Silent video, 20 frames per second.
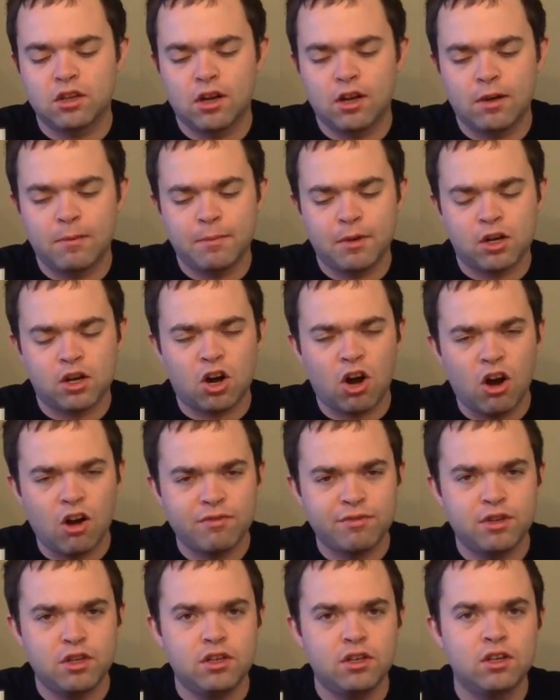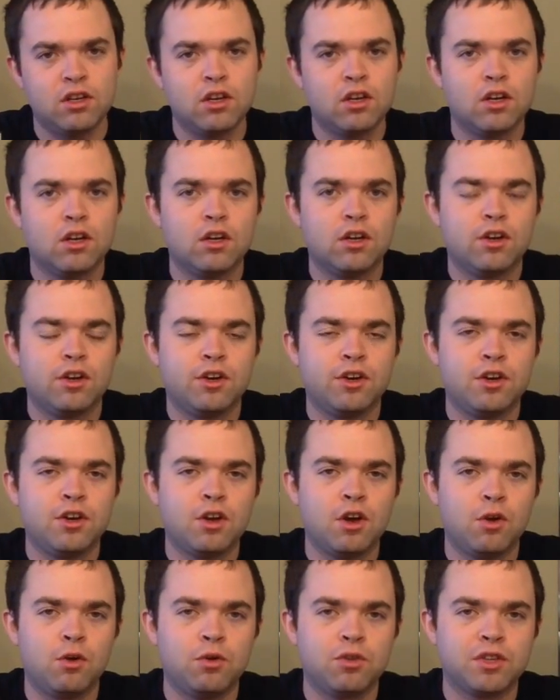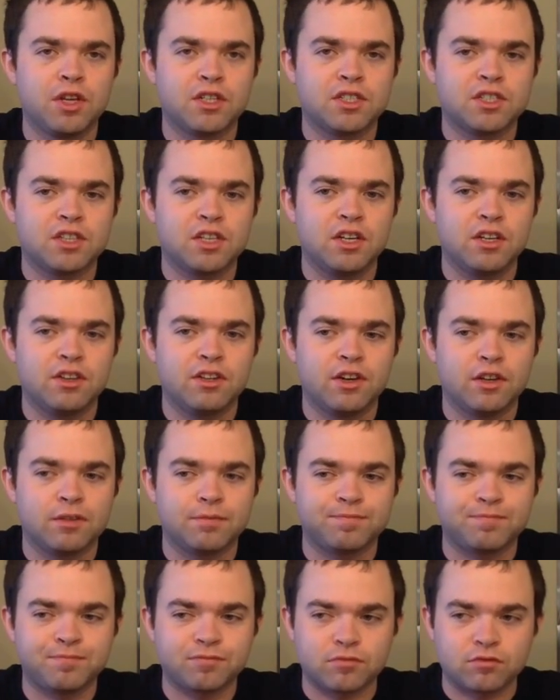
a coffee note that's in there.